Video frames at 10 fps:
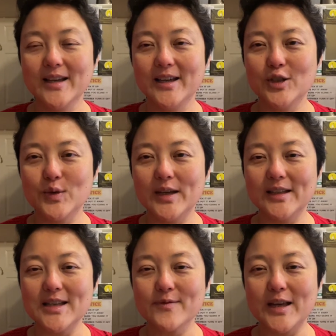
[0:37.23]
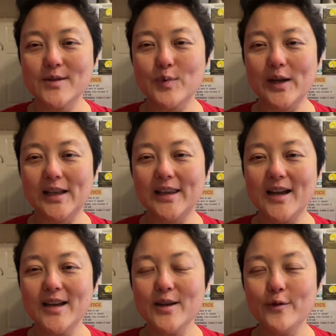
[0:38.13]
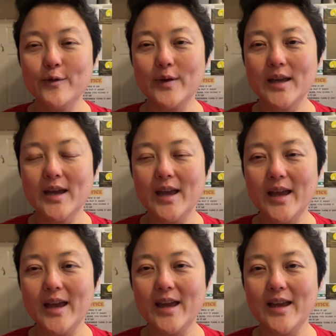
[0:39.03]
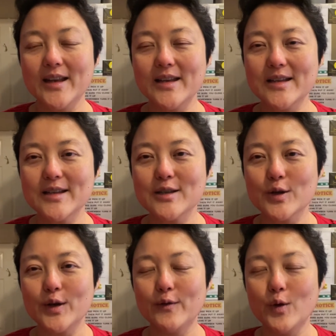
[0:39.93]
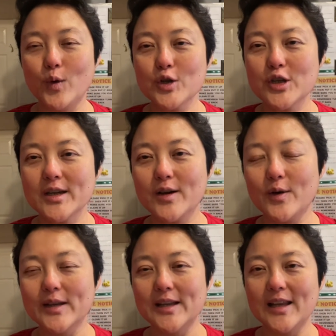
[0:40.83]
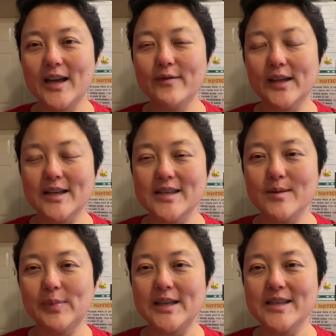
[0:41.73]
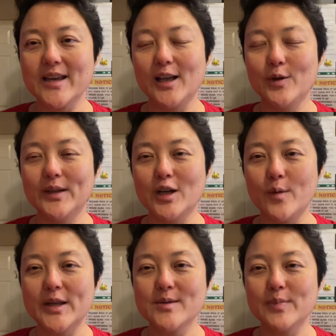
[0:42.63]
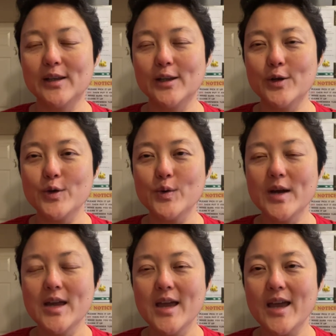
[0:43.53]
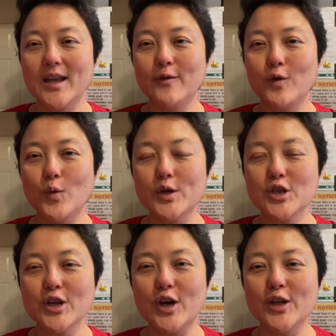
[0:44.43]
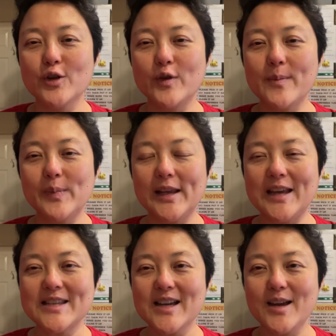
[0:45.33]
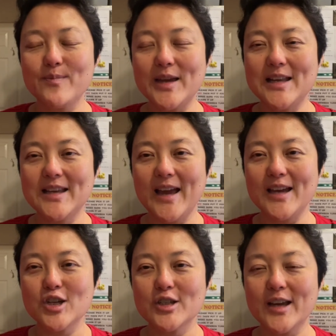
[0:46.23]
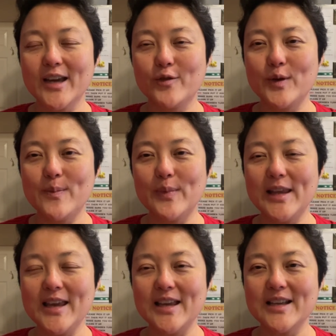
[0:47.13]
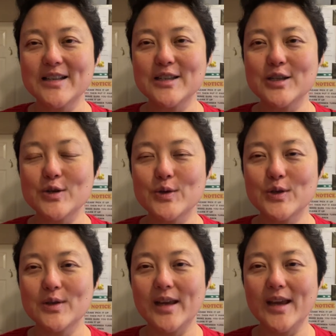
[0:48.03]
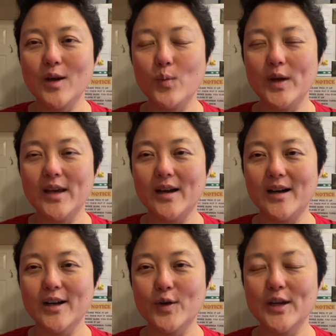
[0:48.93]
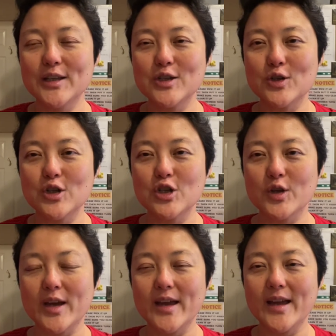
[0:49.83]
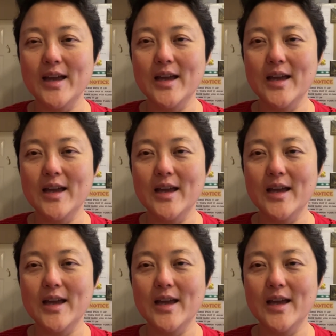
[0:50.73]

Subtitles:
doing this Facebook Live. And so if you're watching on the live, like I said, please say hello in the comments below. And if you're watching on the replay, type in #replay. So today we are going to share